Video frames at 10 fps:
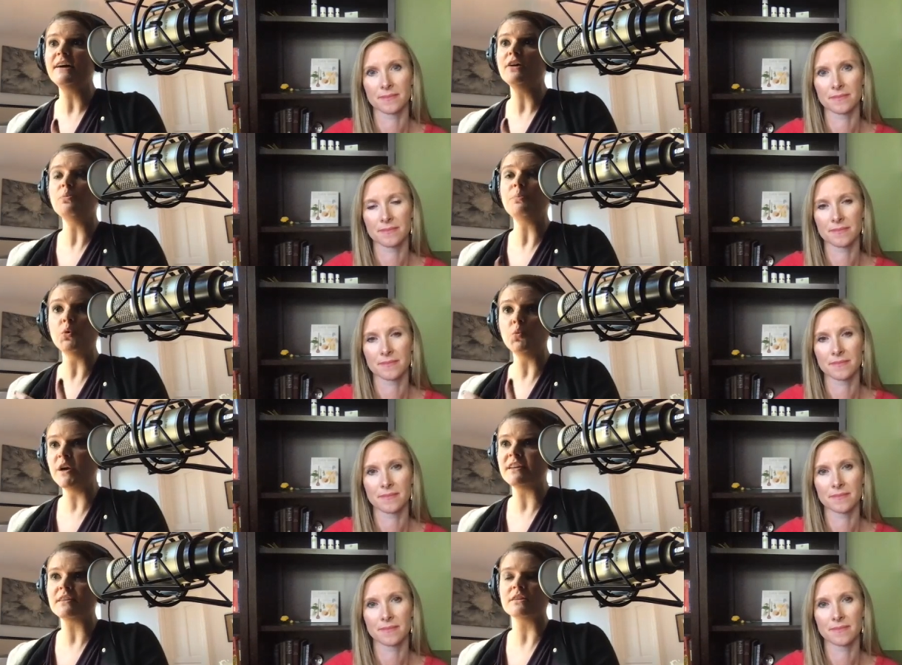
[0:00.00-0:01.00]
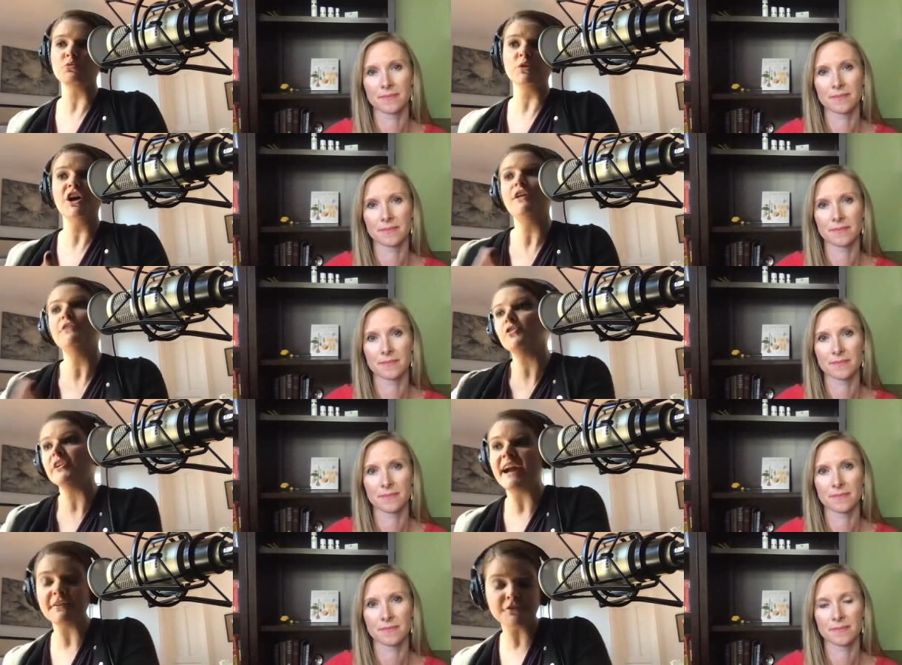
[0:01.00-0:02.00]
Speaker 1: help with
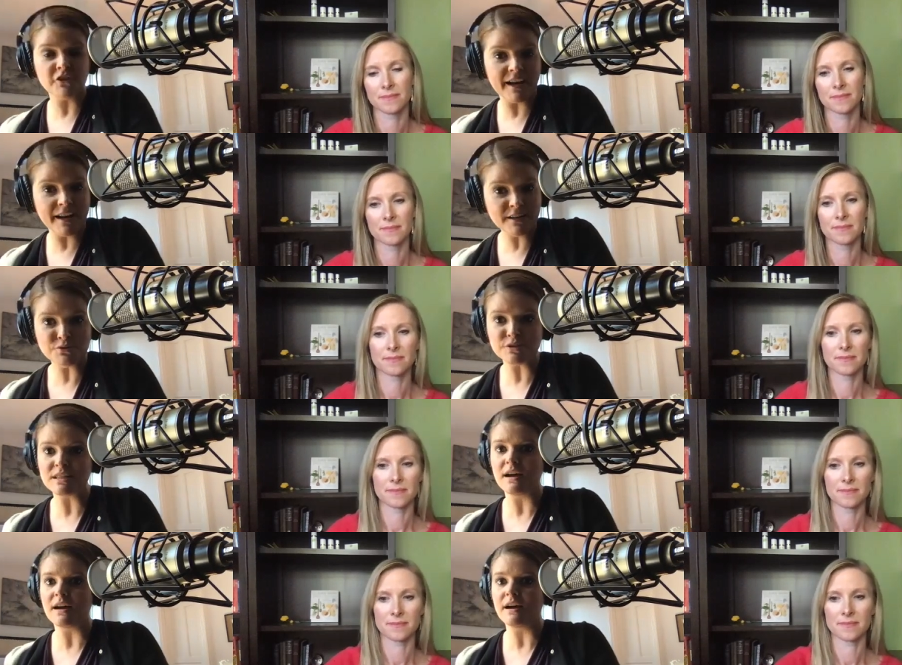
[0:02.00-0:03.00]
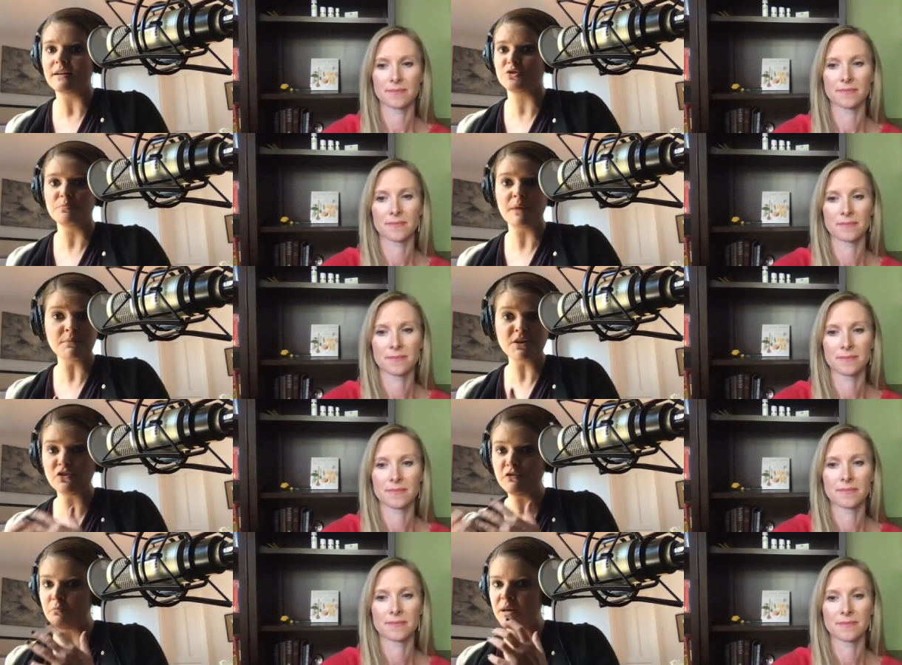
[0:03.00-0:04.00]
recovery after exercise, or maybe
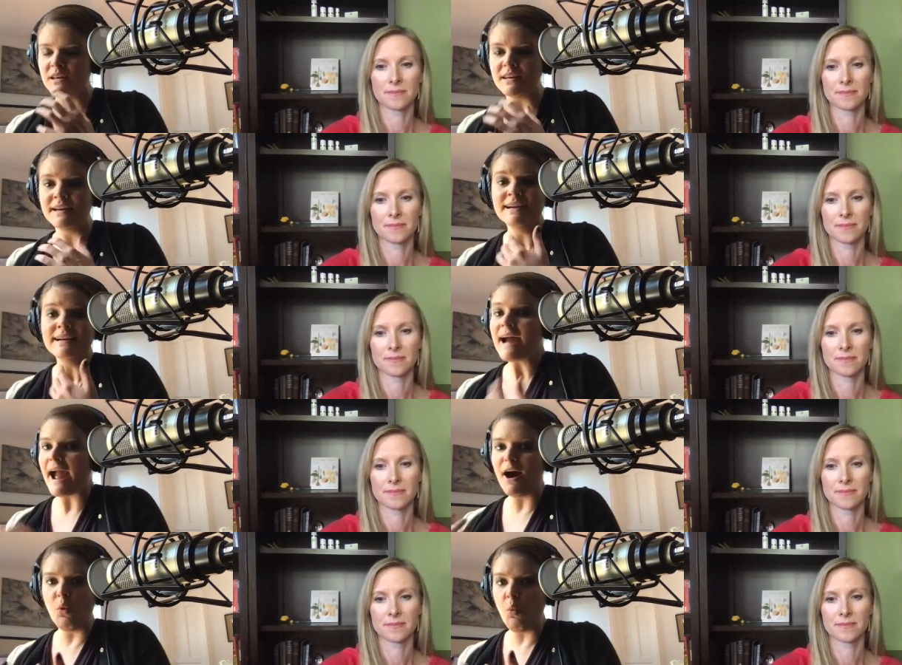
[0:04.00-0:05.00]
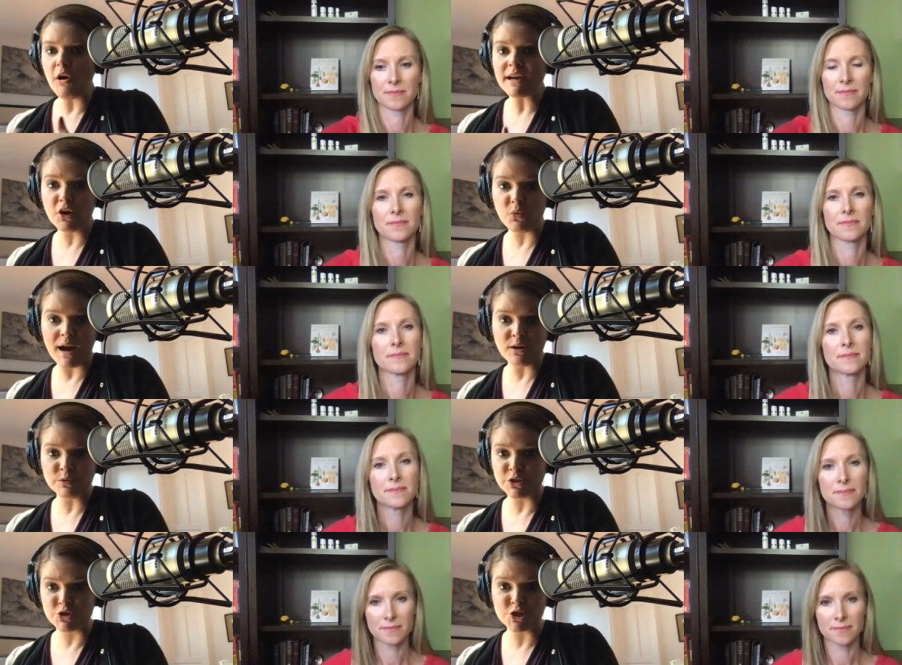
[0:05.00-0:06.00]
you've been out walking around
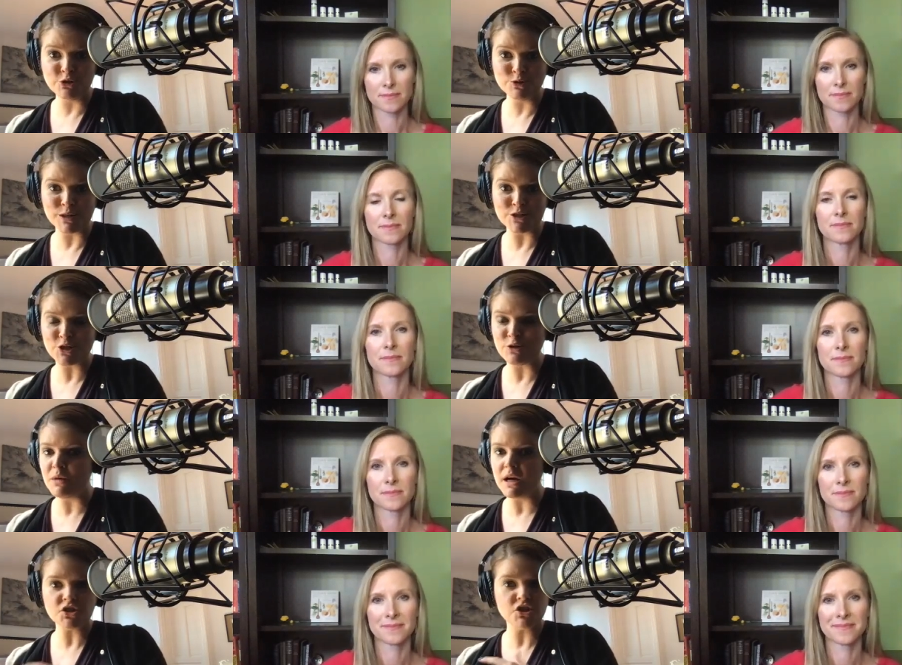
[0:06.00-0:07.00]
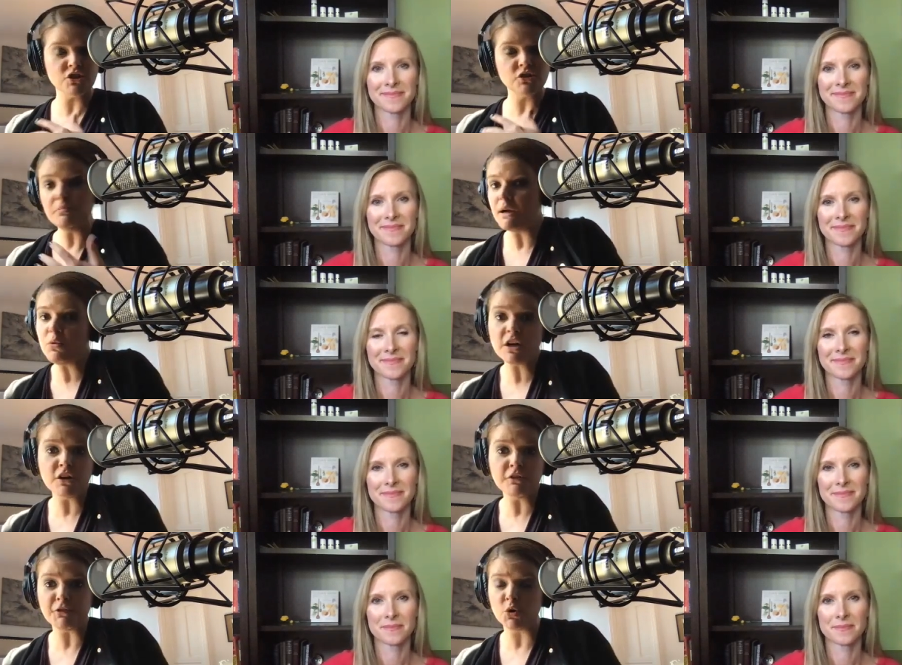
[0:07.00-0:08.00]
with your children too much, you may want to
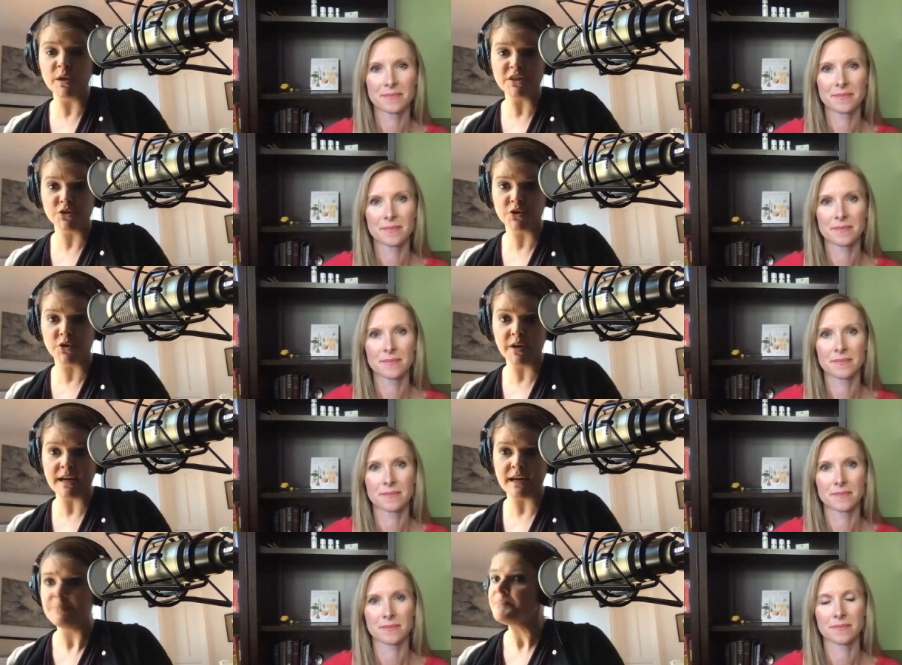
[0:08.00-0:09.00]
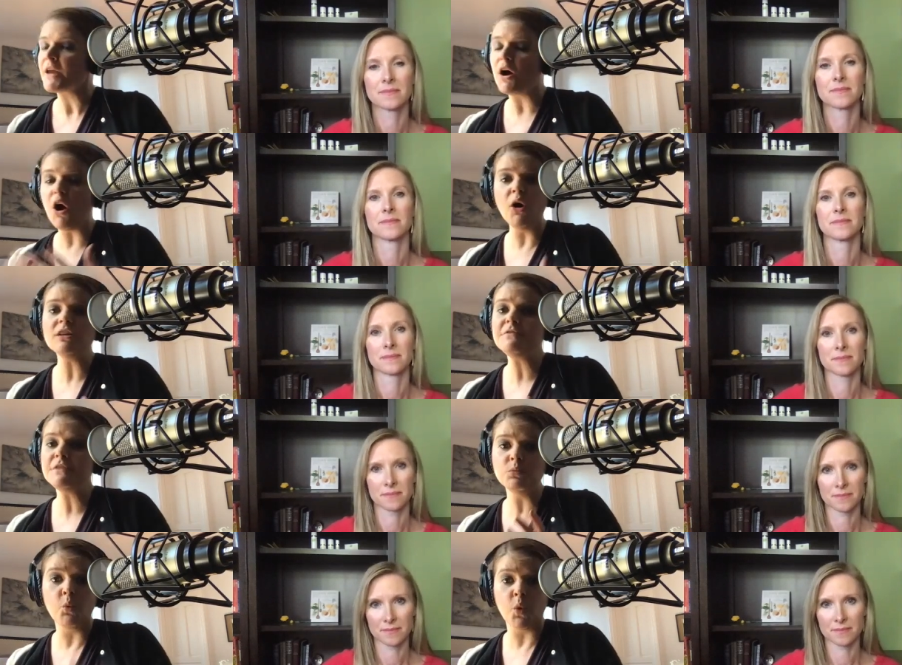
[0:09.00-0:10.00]
go for a winter green. All of
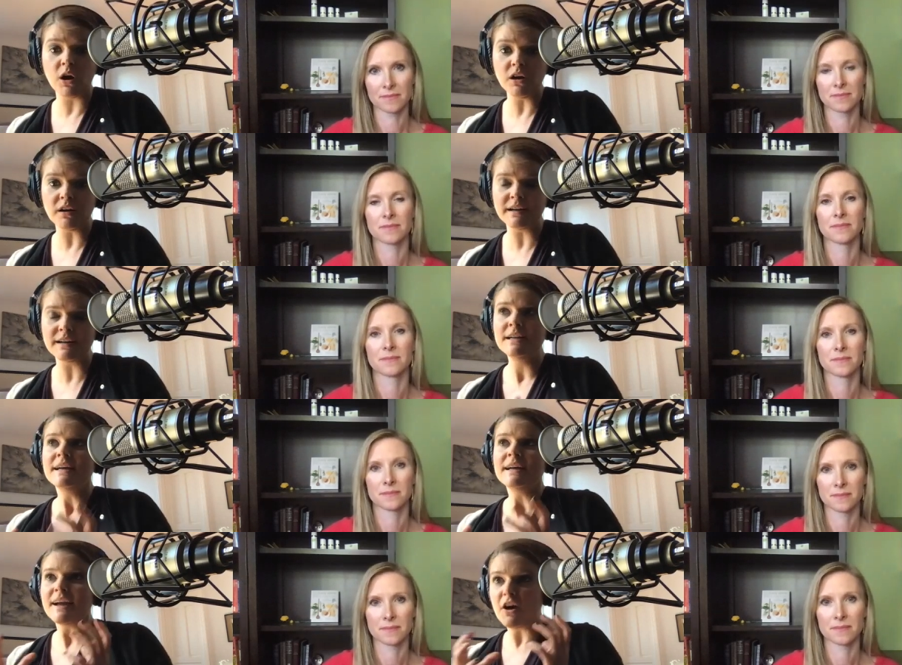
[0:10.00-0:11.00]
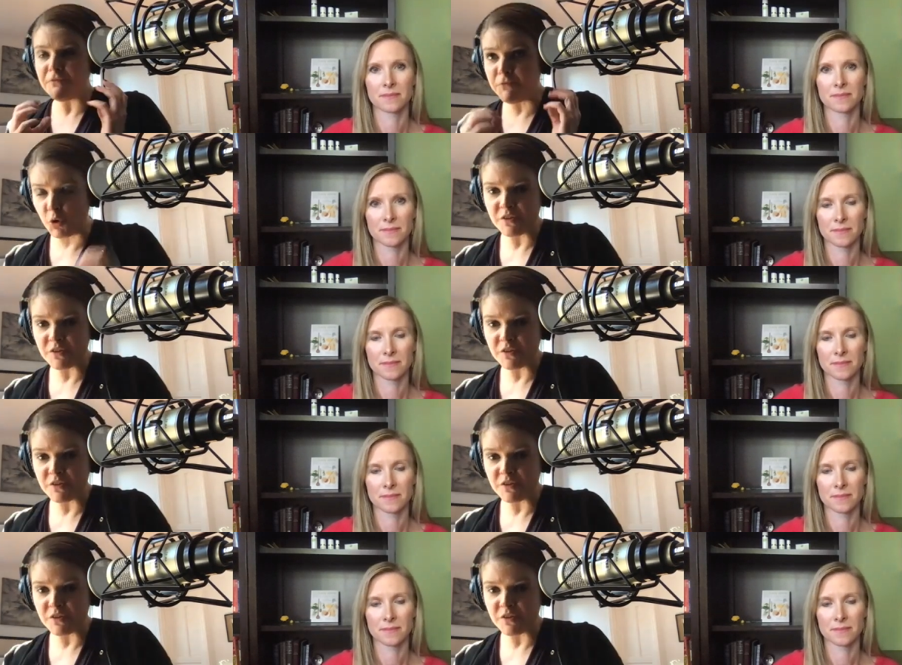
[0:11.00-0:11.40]
them work for